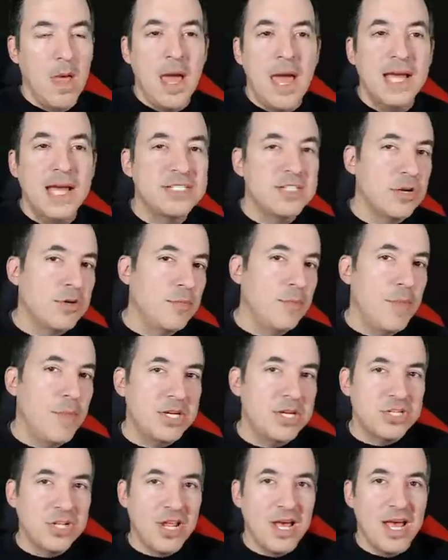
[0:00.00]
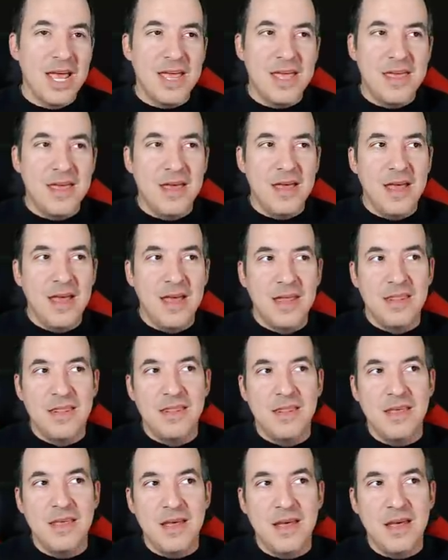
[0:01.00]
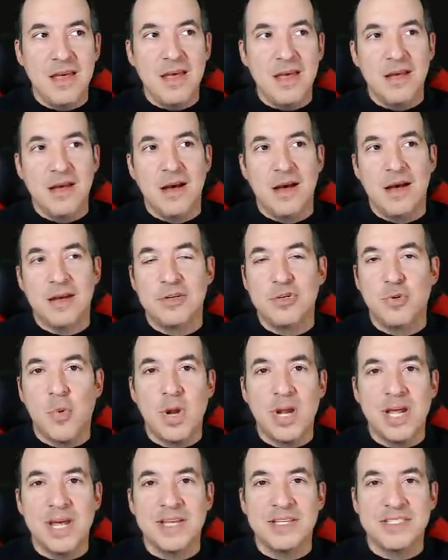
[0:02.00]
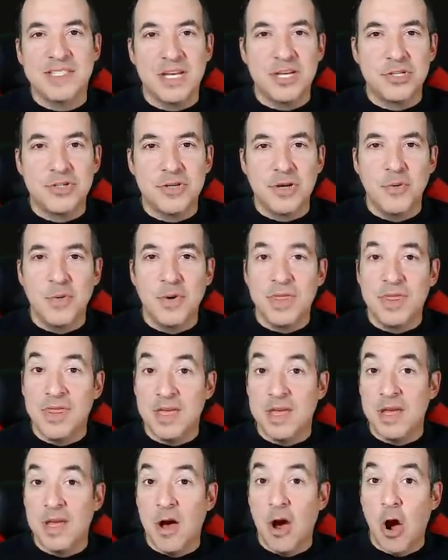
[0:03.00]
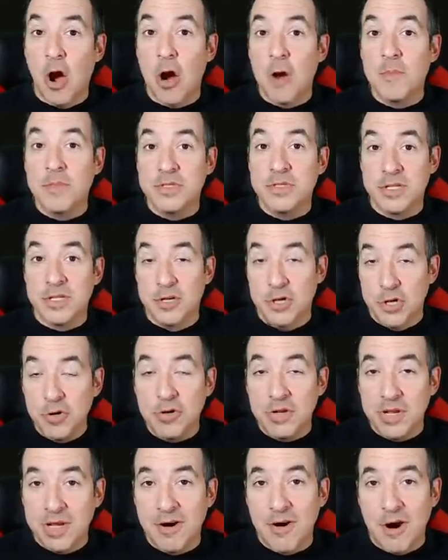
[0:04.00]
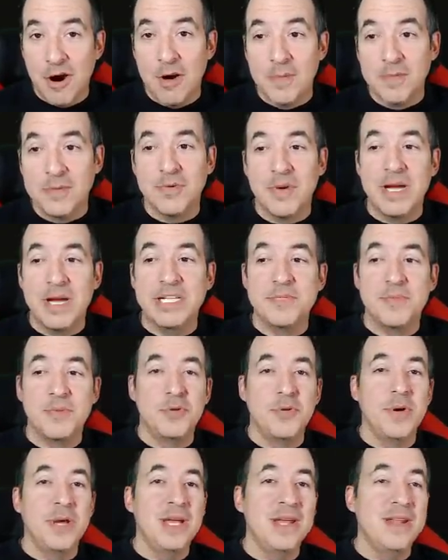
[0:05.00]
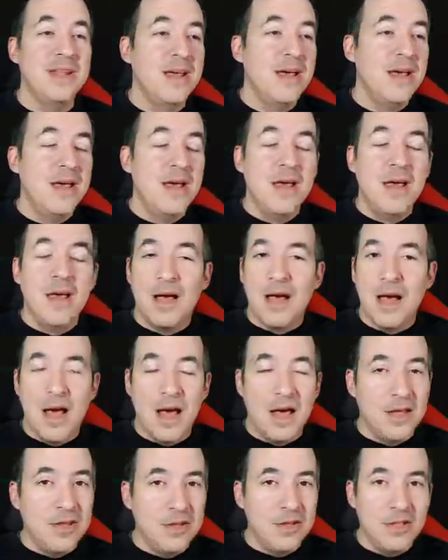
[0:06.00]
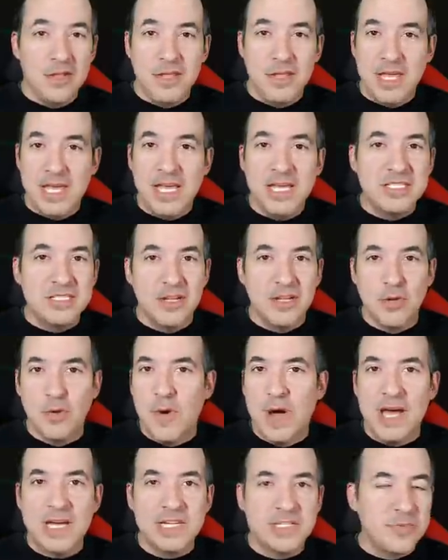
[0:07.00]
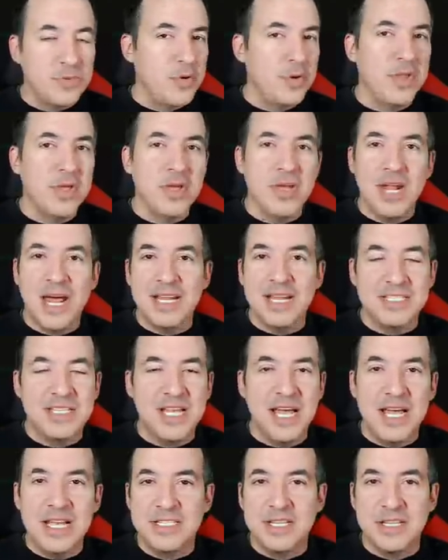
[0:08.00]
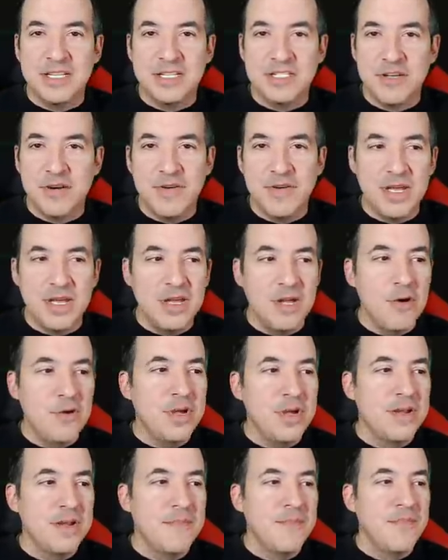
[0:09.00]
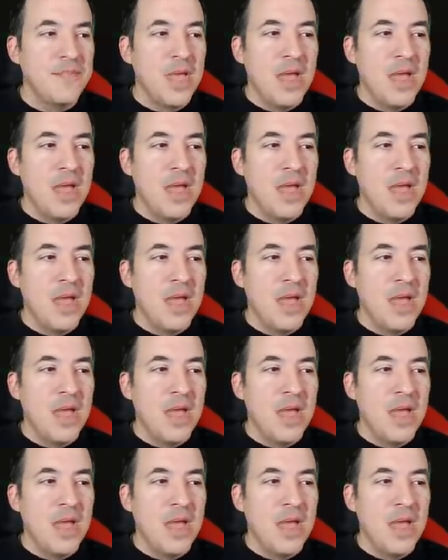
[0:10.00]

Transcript: And so much like in the 20th century with the nuclear arms race between the East and the West, between the United States and the Soviet Union,